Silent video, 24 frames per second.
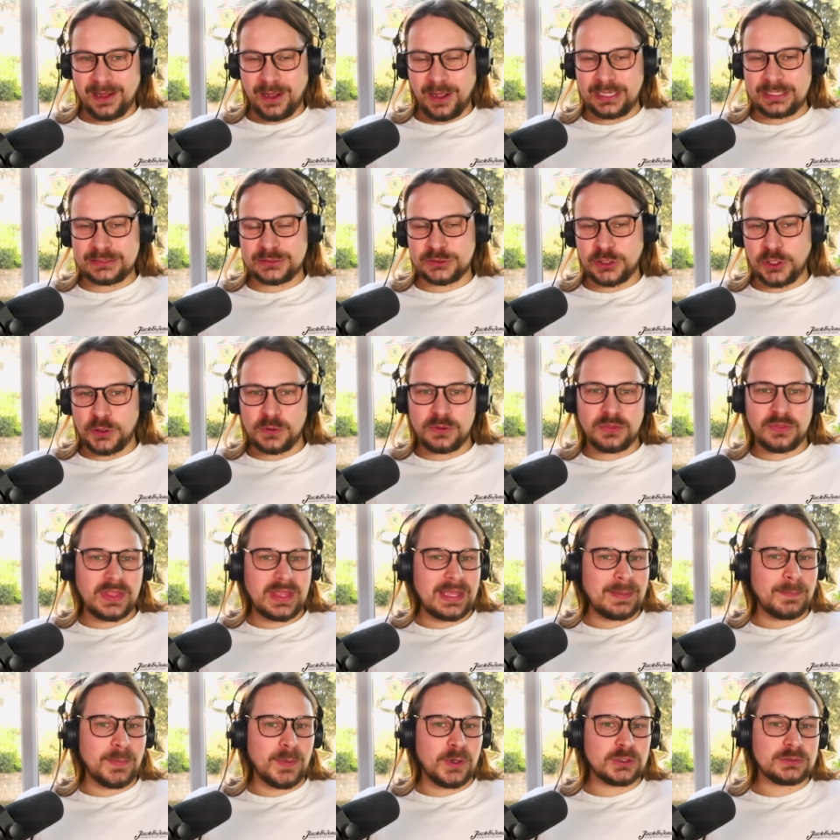I don't
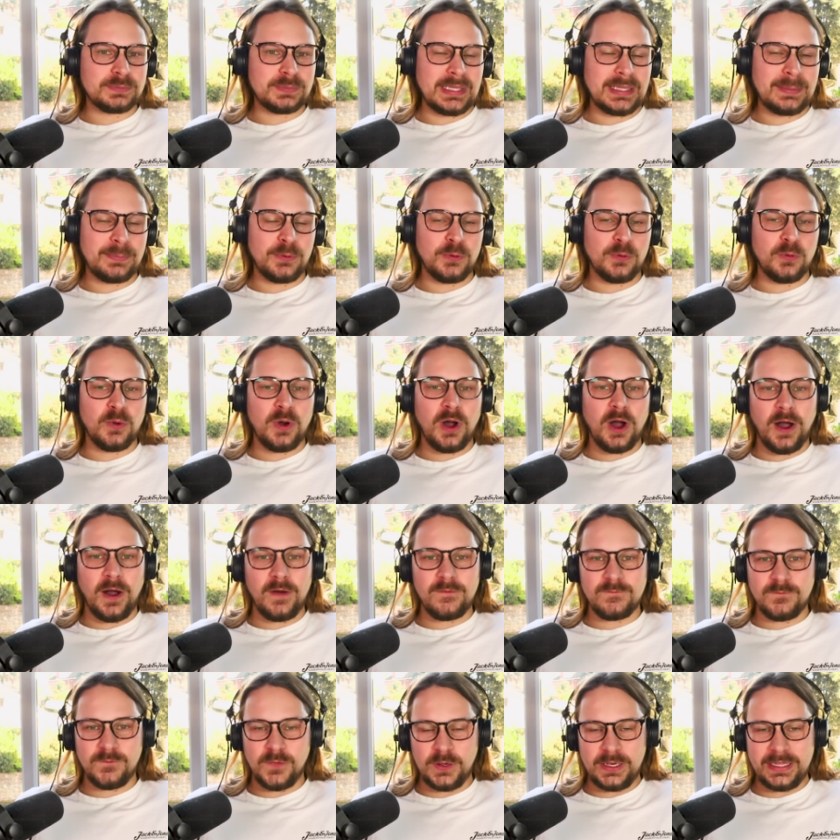think most people are
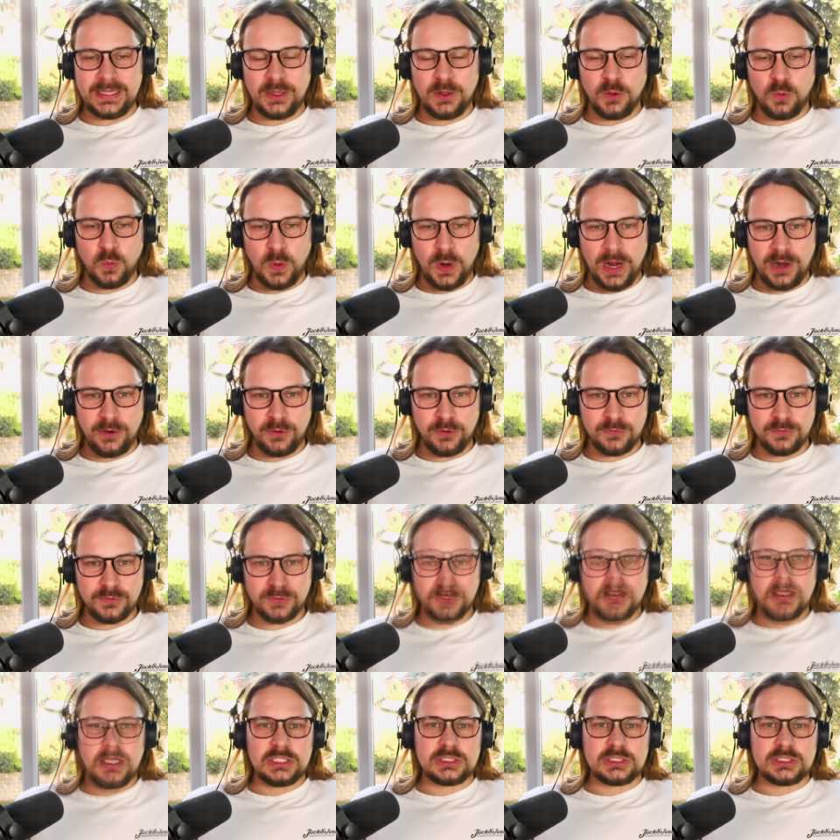fully aware of.